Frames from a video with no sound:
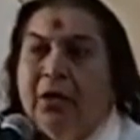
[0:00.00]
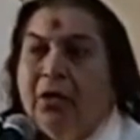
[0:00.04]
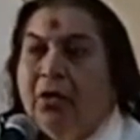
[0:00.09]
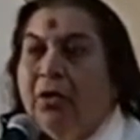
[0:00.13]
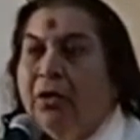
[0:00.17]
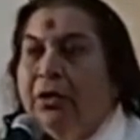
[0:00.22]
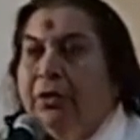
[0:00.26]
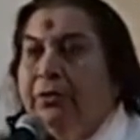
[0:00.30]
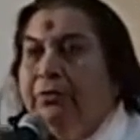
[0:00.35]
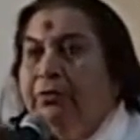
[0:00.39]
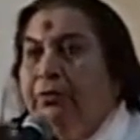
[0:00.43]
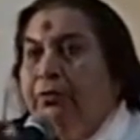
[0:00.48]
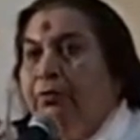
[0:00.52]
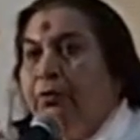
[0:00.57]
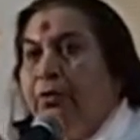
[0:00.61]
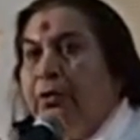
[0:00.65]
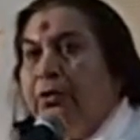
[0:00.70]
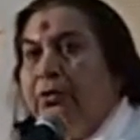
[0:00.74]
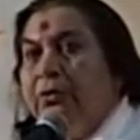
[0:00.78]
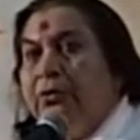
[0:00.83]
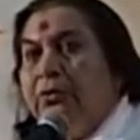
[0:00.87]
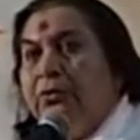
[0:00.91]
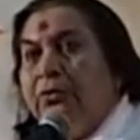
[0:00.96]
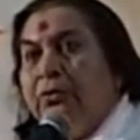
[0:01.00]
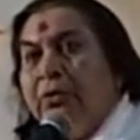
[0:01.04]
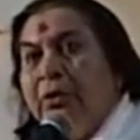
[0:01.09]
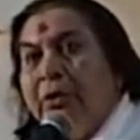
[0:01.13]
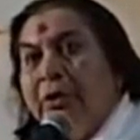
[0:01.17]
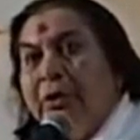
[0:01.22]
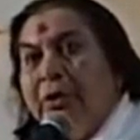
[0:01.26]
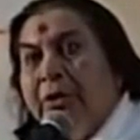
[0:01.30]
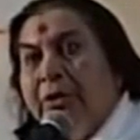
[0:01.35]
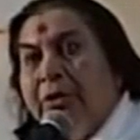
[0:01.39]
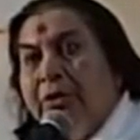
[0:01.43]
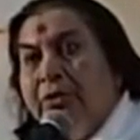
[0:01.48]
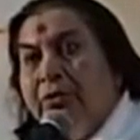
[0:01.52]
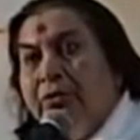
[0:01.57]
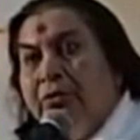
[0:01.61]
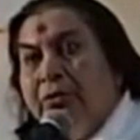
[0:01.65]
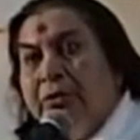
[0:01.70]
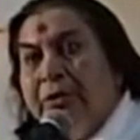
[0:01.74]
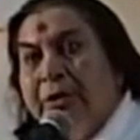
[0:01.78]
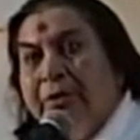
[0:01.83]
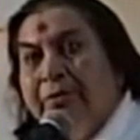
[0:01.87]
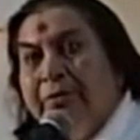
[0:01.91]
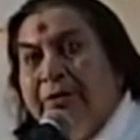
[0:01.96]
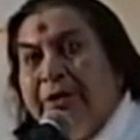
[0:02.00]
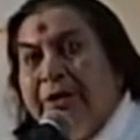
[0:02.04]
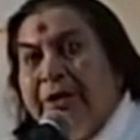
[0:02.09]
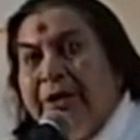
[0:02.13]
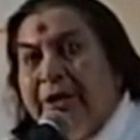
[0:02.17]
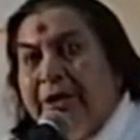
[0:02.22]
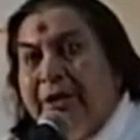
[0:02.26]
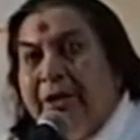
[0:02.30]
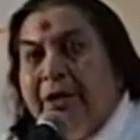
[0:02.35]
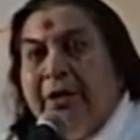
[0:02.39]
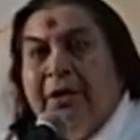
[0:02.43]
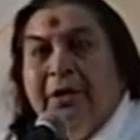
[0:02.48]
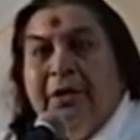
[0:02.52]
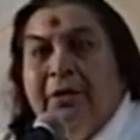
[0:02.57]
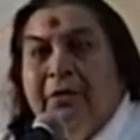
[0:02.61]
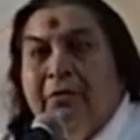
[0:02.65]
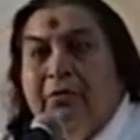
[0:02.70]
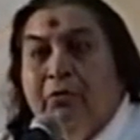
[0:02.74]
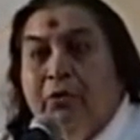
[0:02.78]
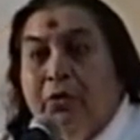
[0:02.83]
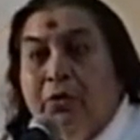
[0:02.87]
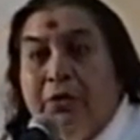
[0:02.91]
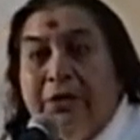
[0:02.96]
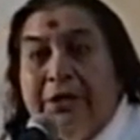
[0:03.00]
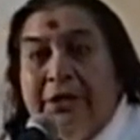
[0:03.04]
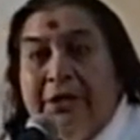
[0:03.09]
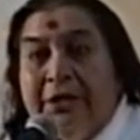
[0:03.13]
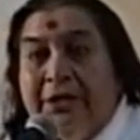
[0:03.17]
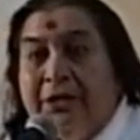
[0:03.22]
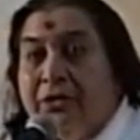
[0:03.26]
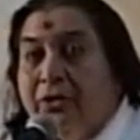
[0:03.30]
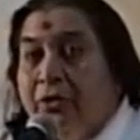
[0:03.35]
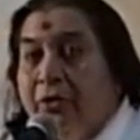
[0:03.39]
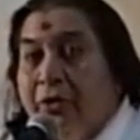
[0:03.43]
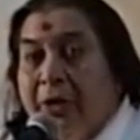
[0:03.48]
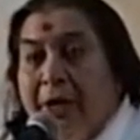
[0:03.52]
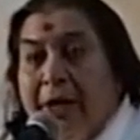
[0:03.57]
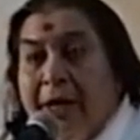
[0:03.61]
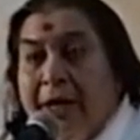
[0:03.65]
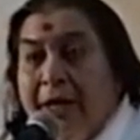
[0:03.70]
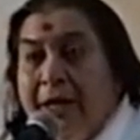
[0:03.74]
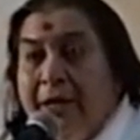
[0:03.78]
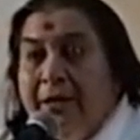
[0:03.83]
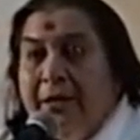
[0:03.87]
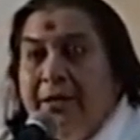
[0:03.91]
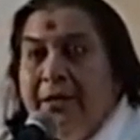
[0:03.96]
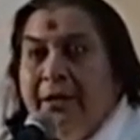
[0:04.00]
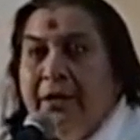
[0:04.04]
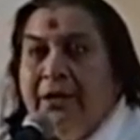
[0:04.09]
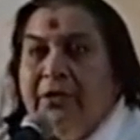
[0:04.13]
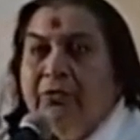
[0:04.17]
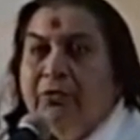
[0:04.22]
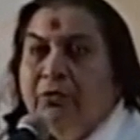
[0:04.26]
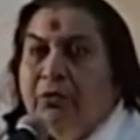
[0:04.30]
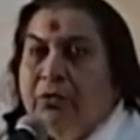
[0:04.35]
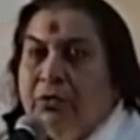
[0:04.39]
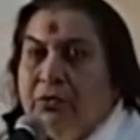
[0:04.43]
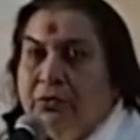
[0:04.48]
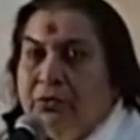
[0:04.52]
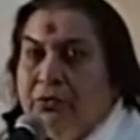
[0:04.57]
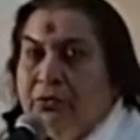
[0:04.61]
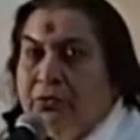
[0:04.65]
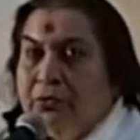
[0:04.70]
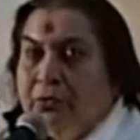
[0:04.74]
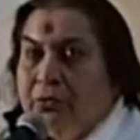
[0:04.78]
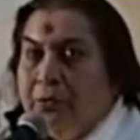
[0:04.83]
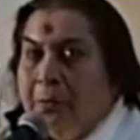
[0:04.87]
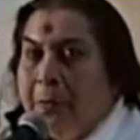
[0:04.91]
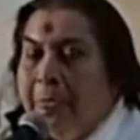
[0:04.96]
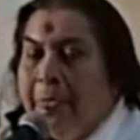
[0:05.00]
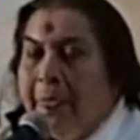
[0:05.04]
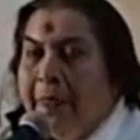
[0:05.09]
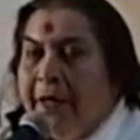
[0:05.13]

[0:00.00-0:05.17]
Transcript: or if you want to do something, moldings, or anything that you want to do,